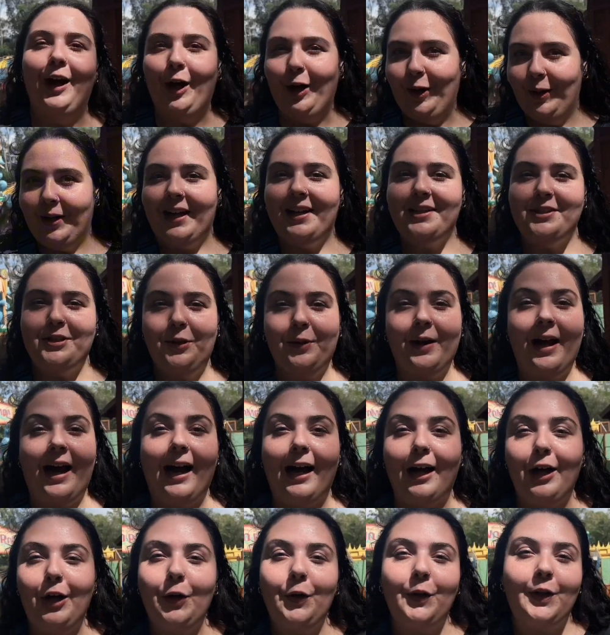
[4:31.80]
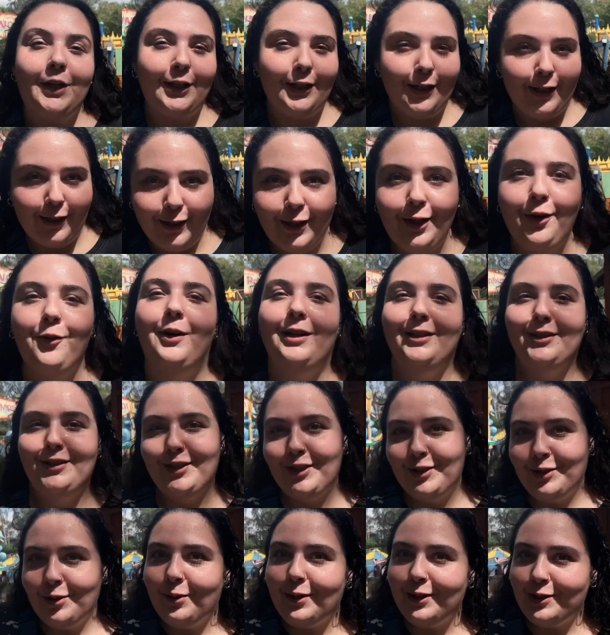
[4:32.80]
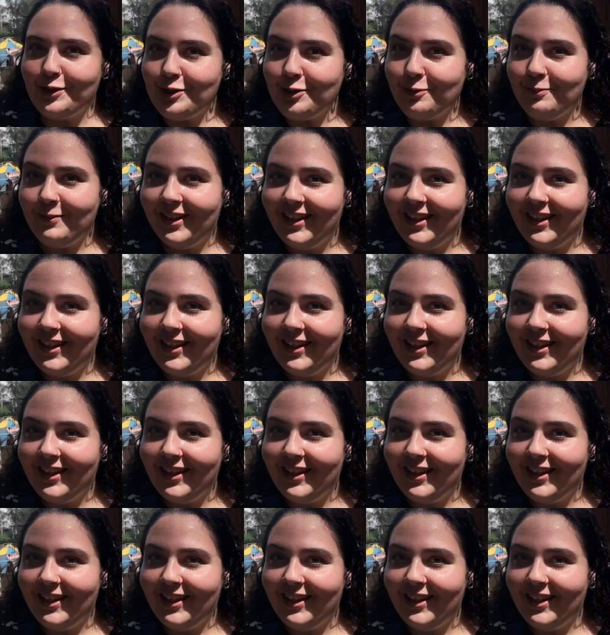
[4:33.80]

Okay, so Kyle clearly wants to torture